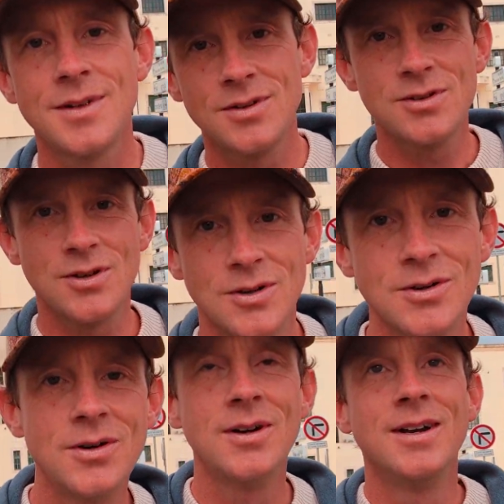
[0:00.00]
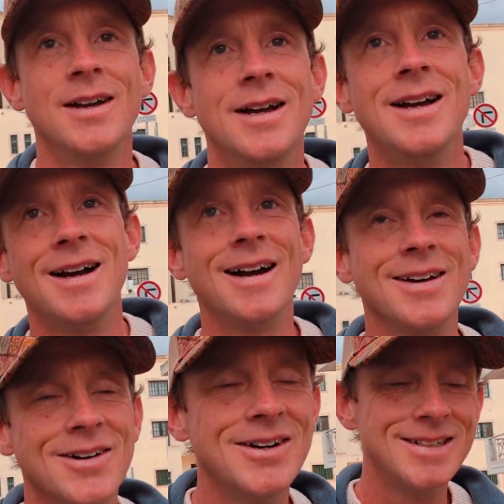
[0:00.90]
So I
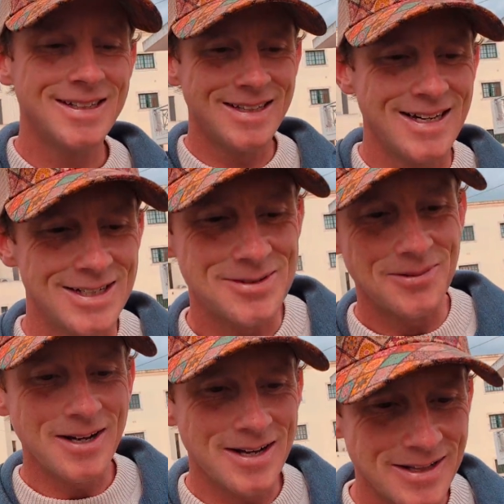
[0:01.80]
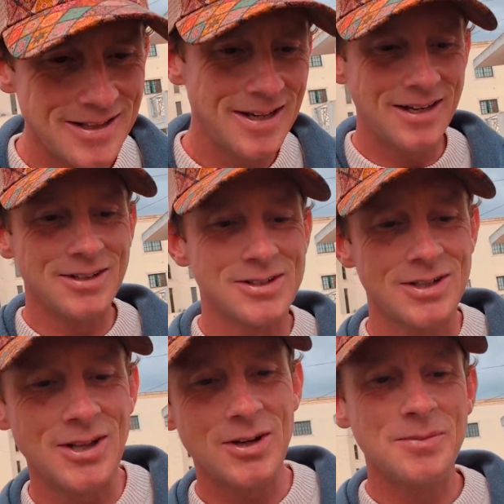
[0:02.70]
got into that as well. And there's
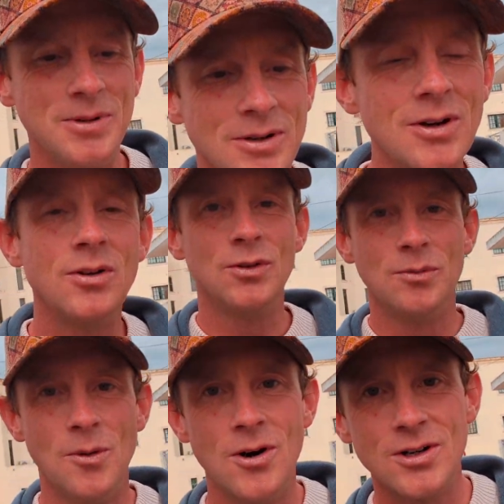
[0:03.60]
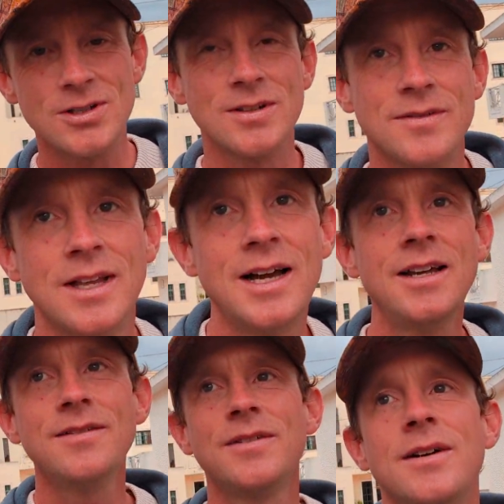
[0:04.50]
another book called The Waters of
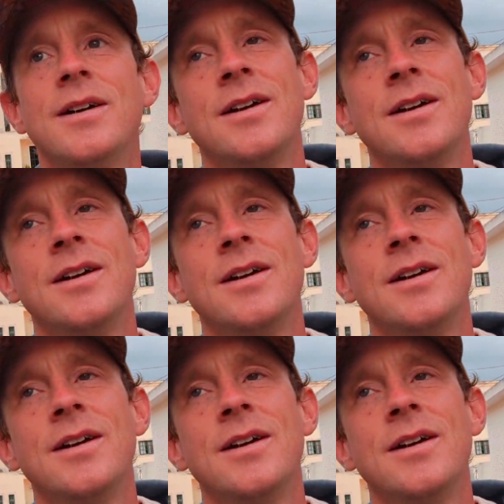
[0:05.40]
Life,